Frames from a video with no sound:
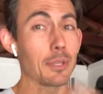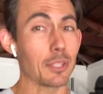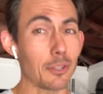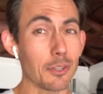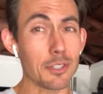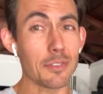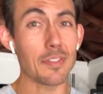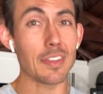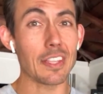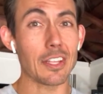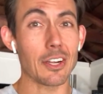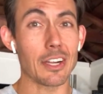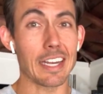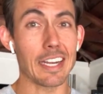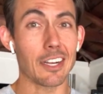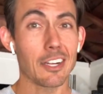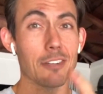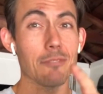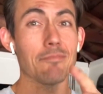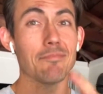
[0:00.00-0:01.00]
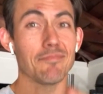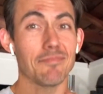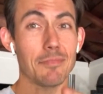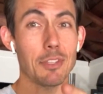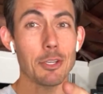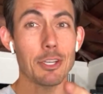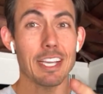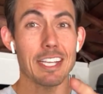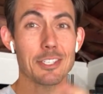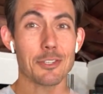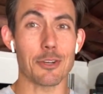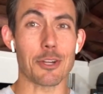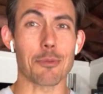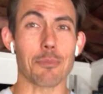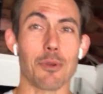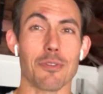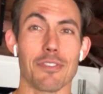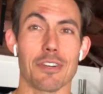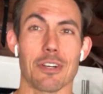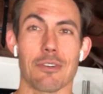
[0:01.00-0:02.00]
But those of you that are here, you guys know you're
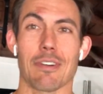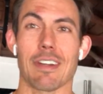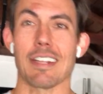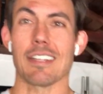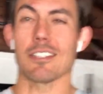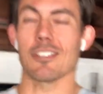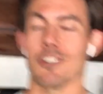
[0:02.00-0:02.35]
moving already.